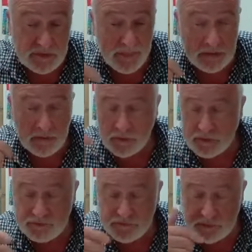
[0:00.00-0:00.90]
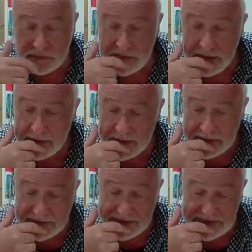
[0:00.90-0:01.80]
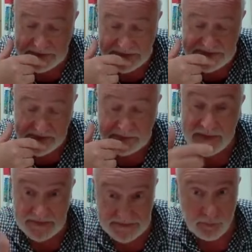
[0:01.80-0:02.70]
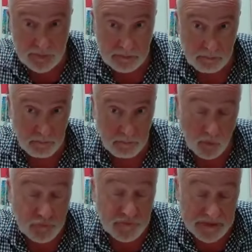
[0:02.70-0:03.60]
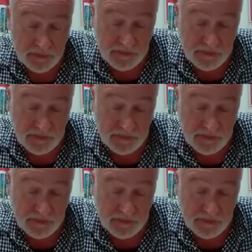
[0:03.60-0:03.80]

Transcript: You may not know the full details, and that's what the, hopefully